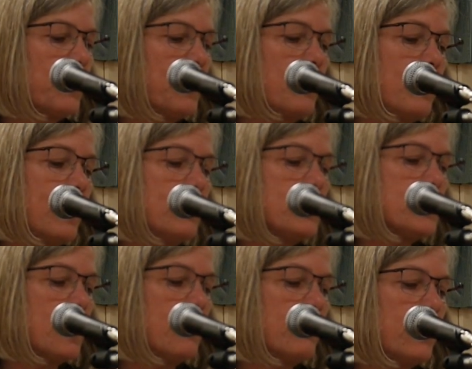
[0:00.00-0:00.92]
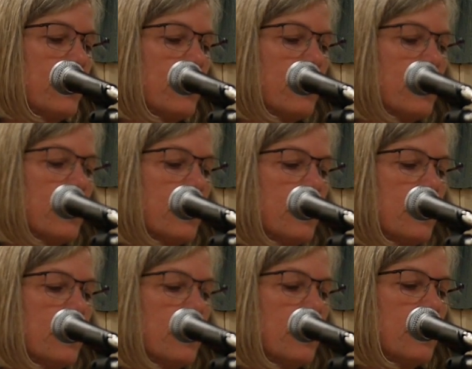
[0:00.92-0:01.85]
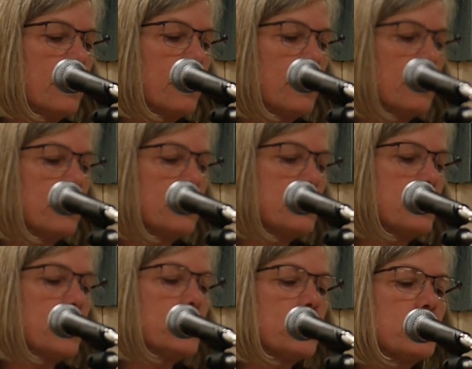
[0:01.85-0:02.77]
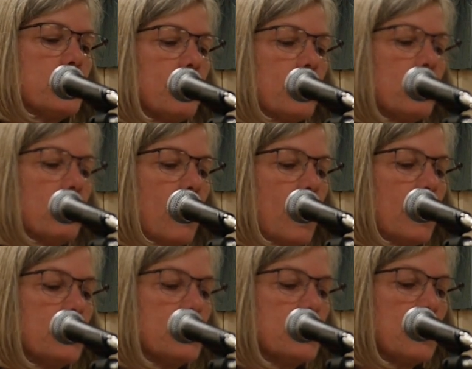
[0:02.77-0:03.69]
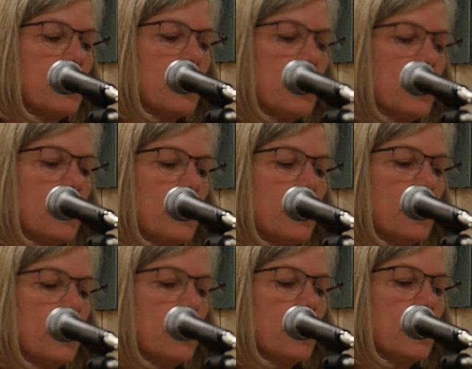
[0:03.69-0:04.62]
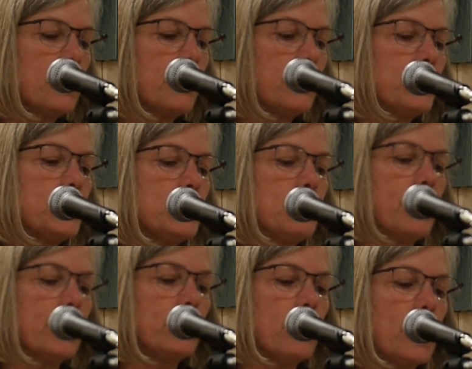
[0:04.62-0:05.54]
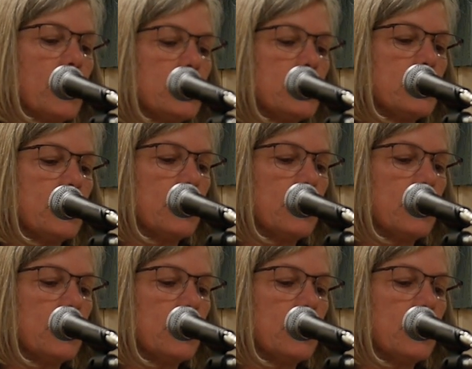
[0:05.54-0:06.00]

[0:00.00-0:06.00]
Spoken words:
with the baby Savior, the Stations of the Cross, the crucified Christ.